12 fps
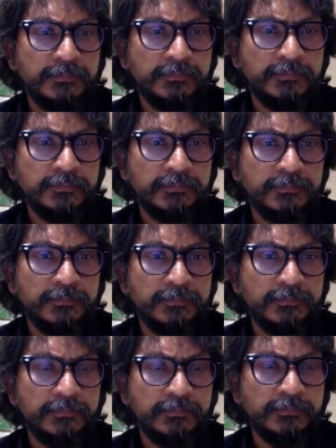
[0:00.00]

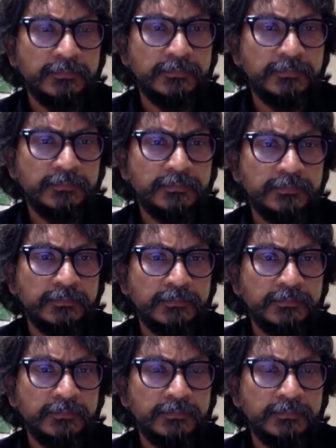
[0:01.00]

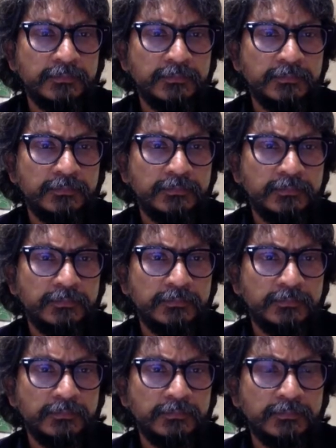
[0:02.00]

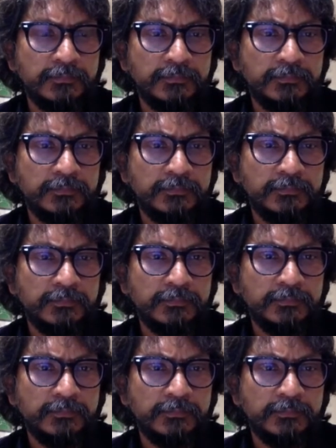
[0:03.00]
[no speech]